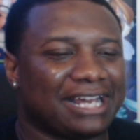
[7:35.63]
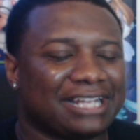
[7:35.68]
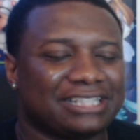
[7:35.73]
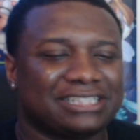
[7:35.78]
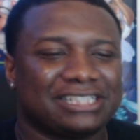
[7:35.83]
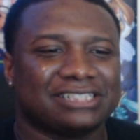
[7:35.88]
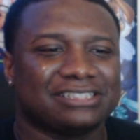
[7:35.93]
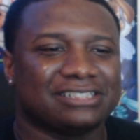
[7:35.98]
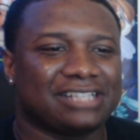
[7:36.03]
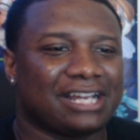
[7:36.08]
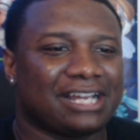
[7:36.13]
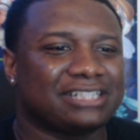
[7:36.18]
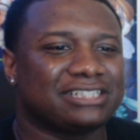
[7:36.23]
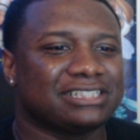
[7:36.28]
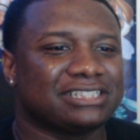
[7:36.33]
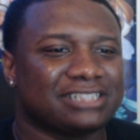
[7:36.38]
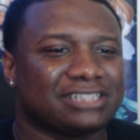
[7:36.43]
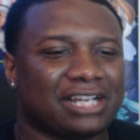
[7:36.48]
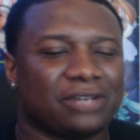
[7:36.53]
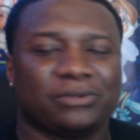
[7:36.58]
I just I
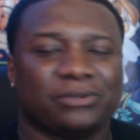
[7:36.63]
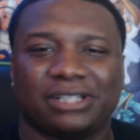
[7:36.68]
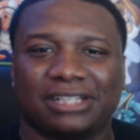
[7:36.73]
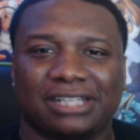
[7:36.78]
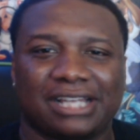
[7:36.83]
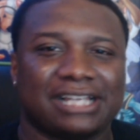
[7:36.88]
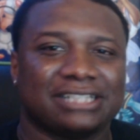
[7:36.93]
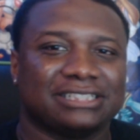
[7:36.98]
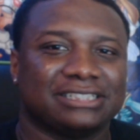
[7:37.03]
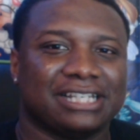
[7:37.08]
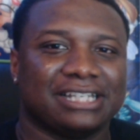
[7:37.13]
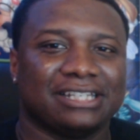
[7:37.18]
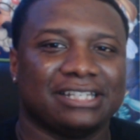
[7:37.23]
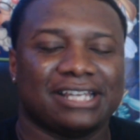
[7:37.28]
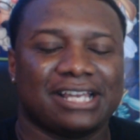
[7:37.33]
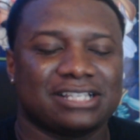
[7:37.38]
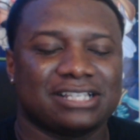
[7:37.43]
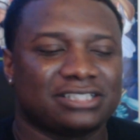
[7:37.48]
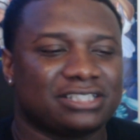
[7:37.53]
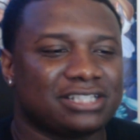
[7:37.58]
just not realizing that
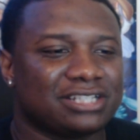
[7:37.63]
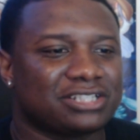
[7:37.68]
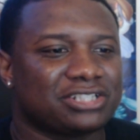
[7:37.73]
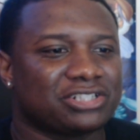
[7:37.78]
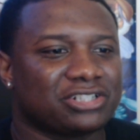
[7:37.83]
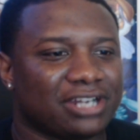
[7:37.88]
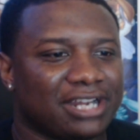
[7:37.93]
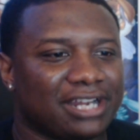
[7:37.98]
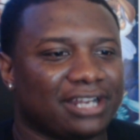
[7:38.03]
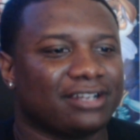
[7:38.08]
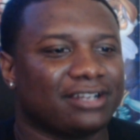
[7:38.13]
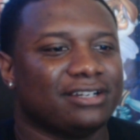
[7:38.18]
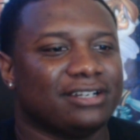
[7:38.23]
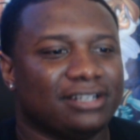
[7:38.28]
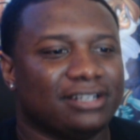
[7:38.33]
last diss track.